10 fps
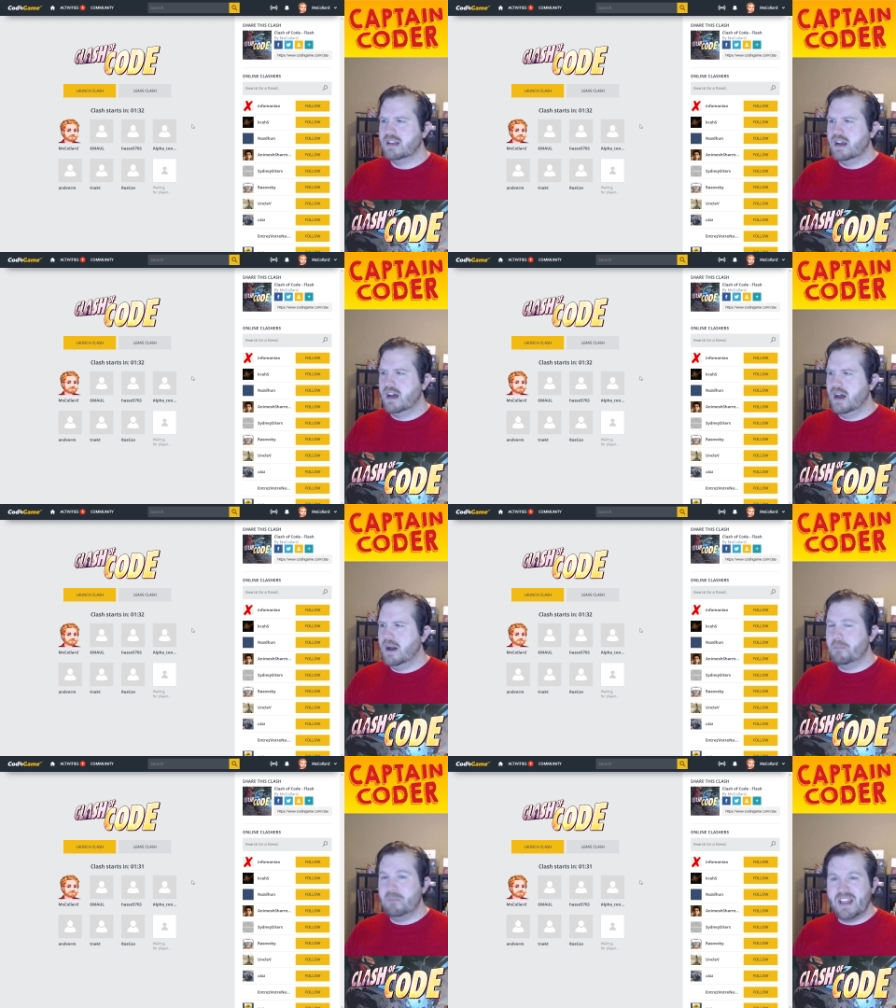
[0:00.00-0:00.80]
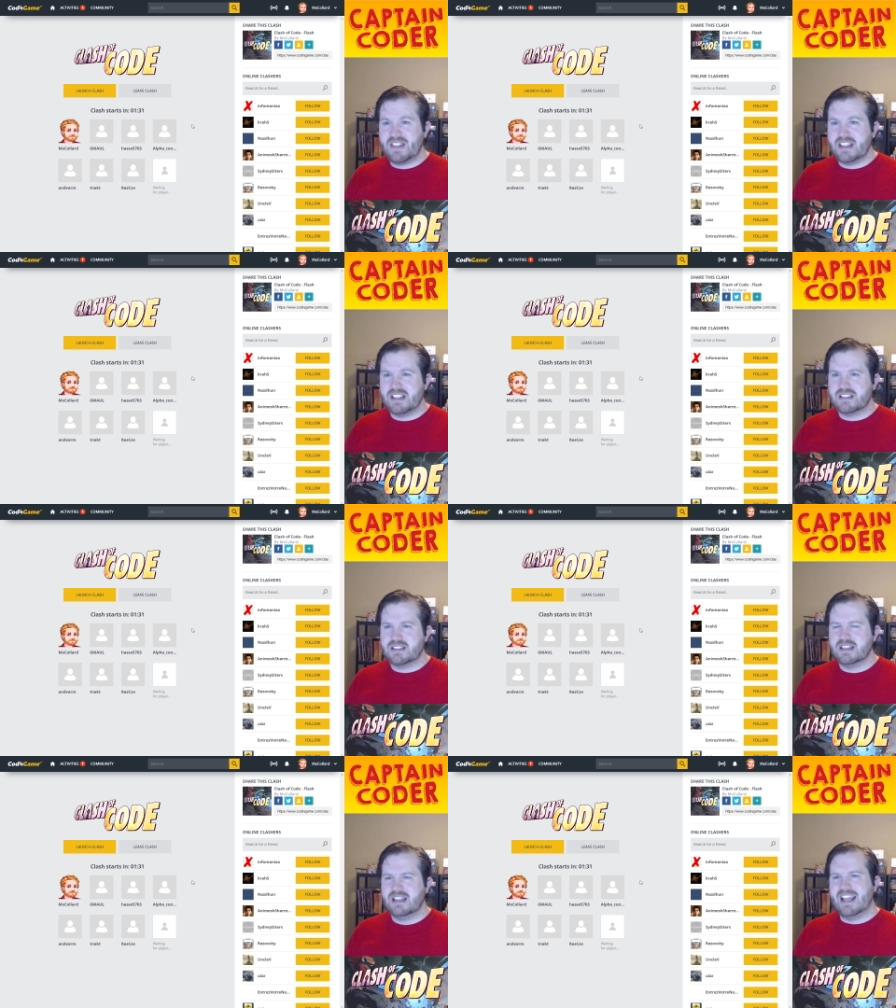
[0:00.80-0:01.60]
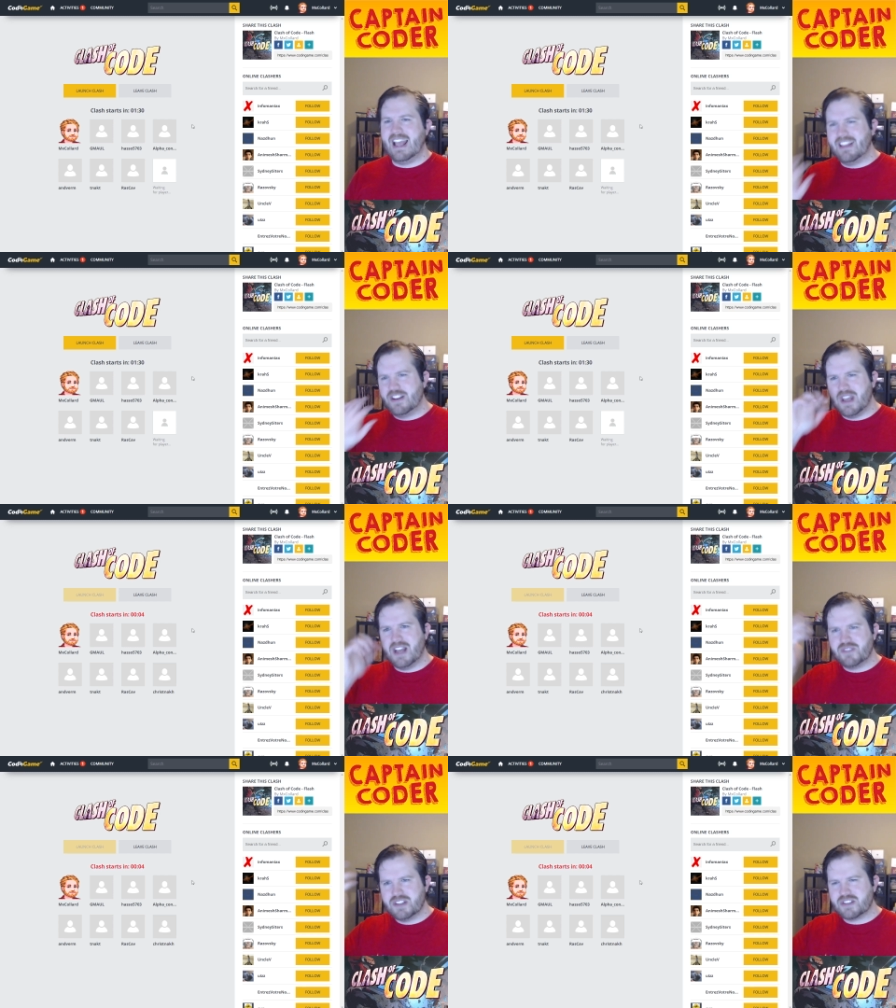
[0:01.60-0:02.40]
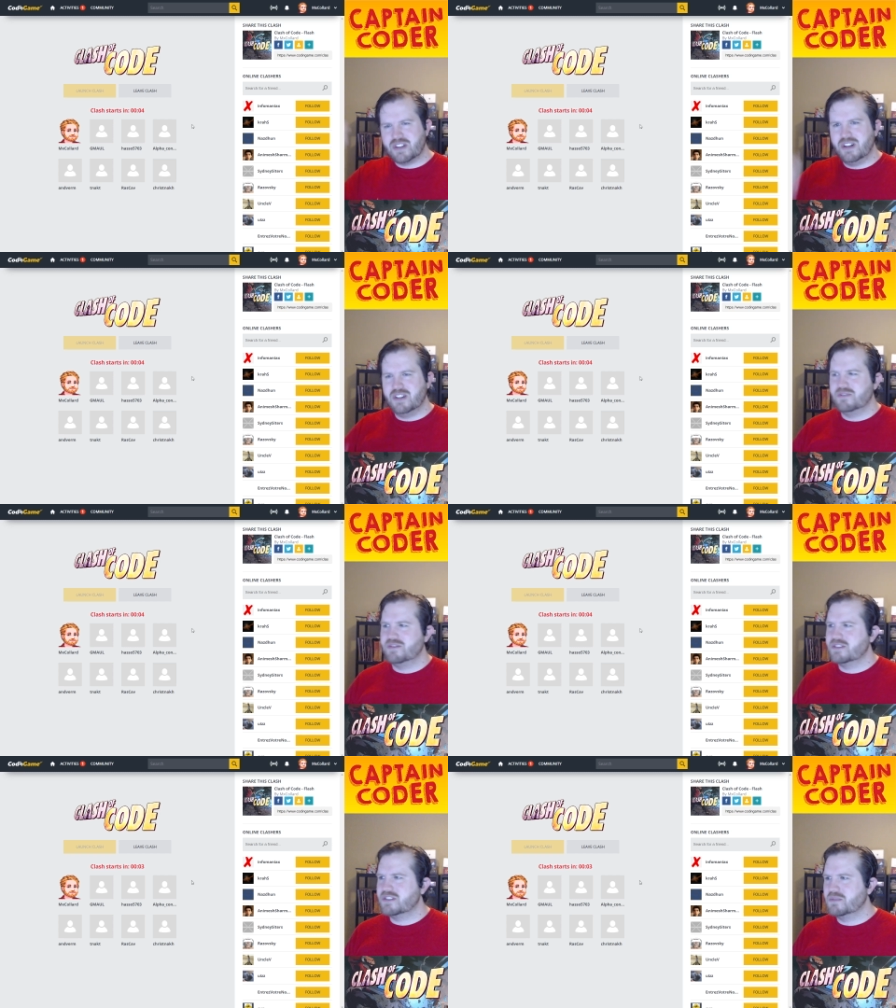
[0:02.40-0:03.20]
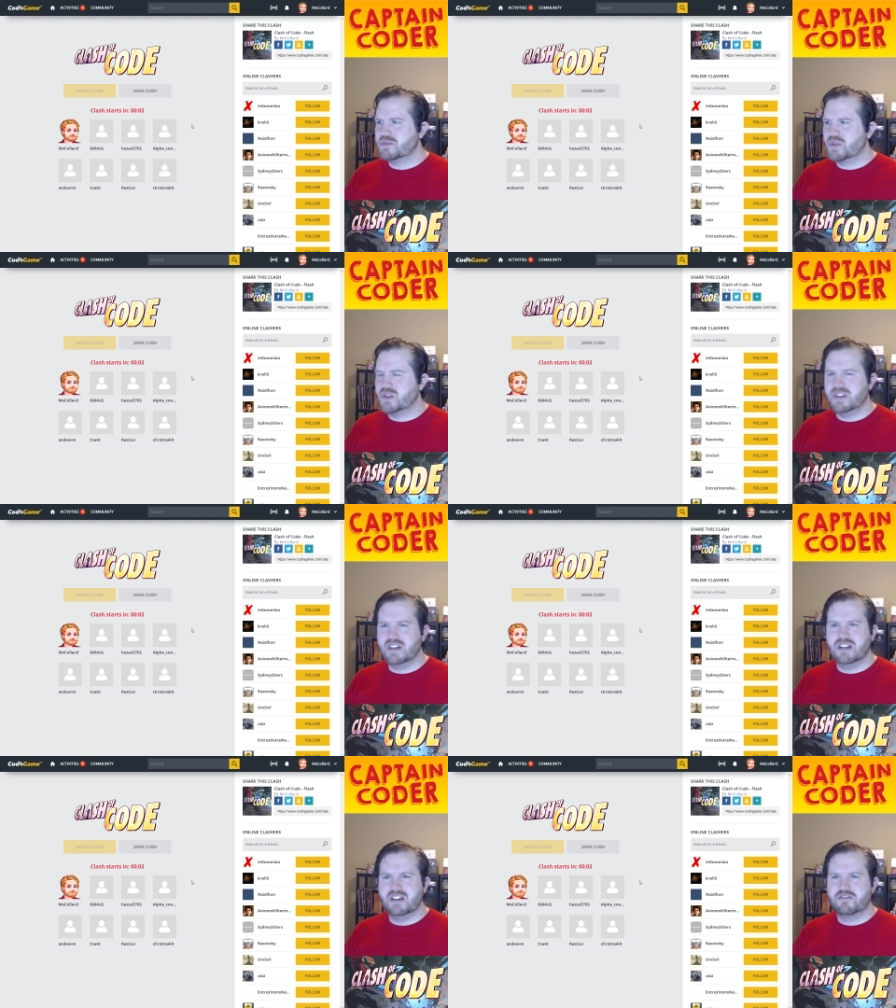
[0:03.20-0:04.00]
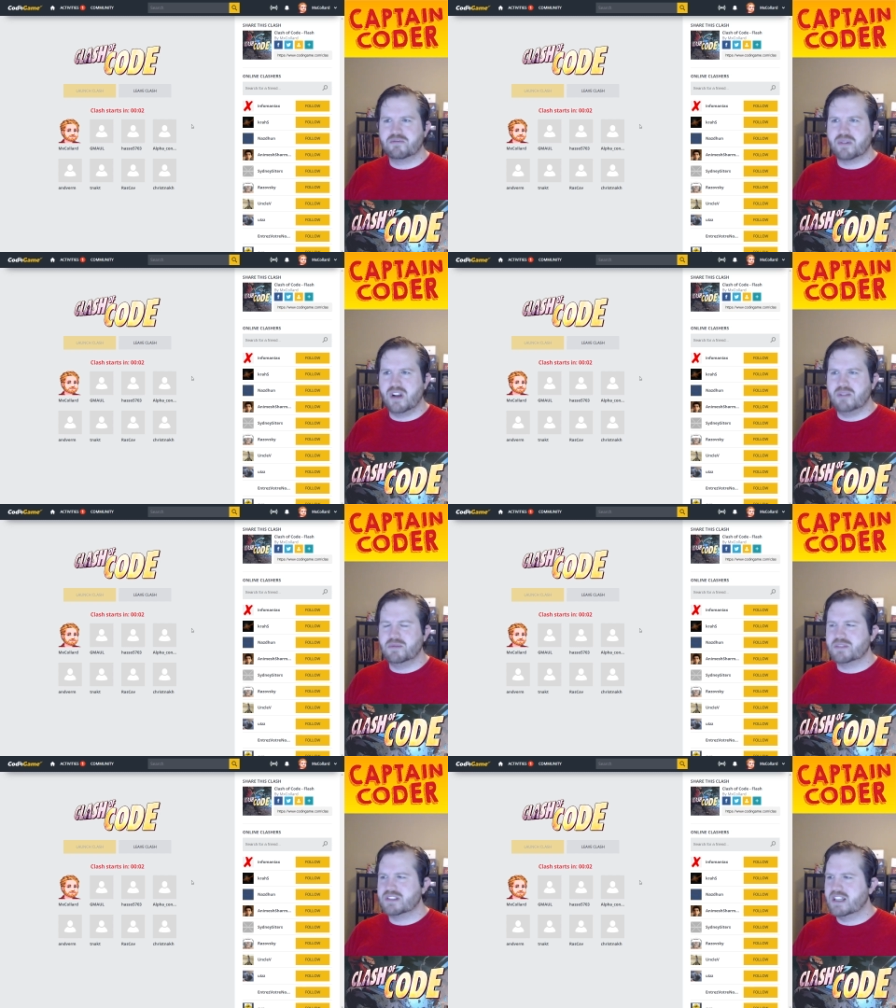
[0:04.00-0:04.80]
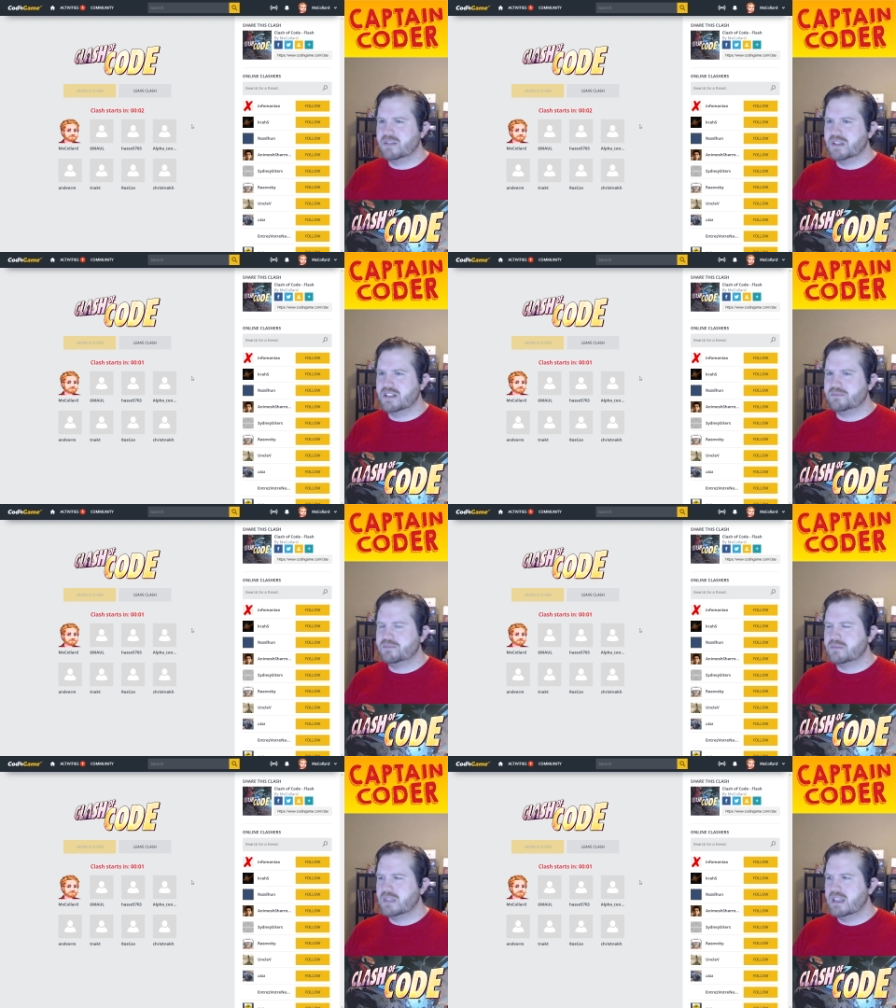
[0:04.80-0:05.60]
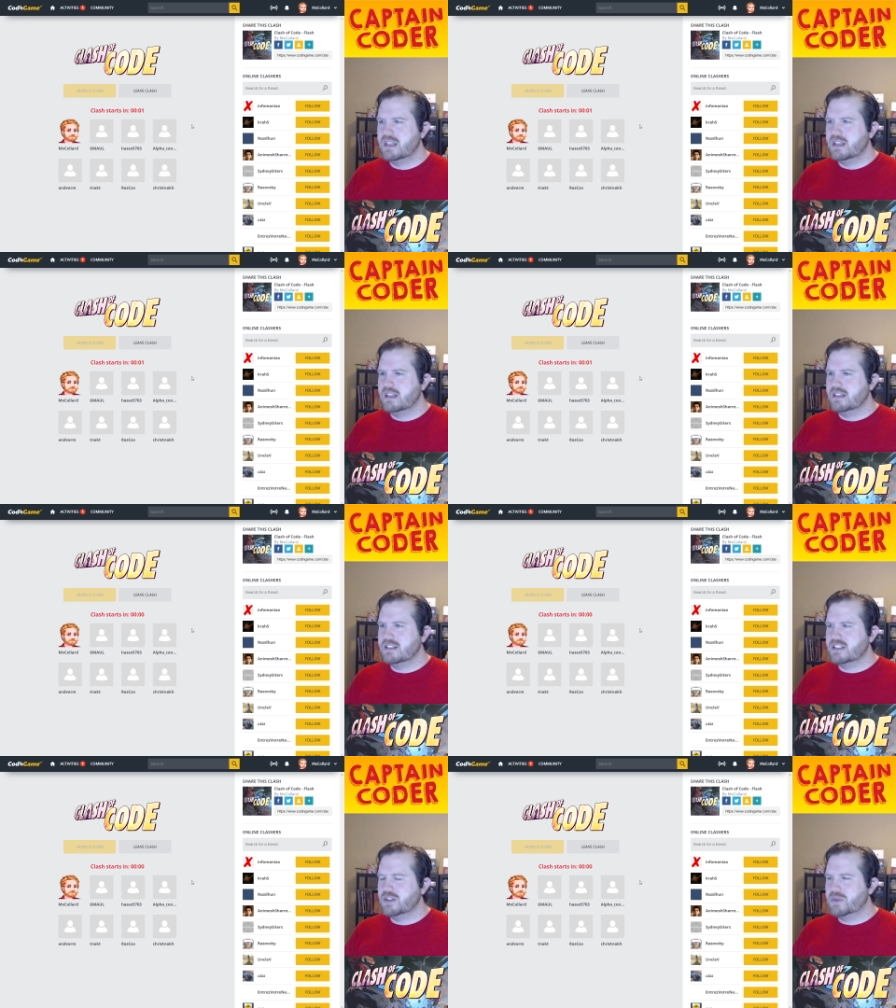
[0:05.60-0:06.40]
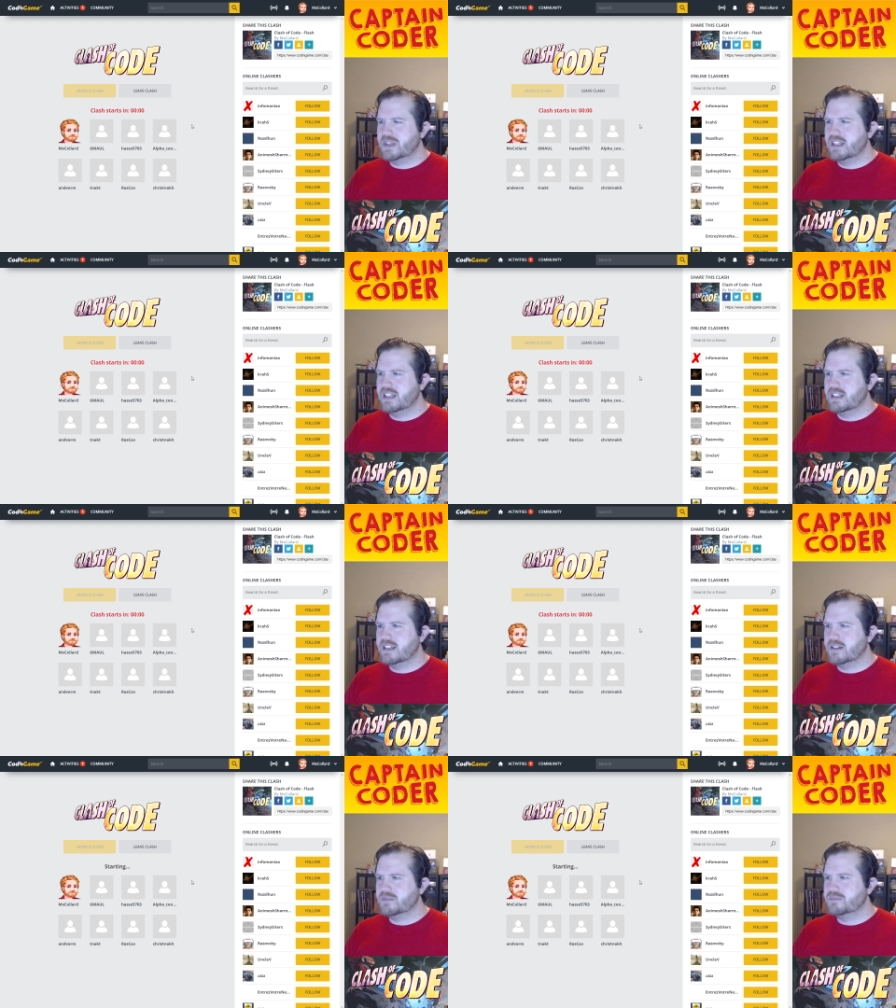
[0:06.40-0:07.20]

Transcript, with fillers: methods, and then you have to solve some sort of problem statement. Let's see what we get here.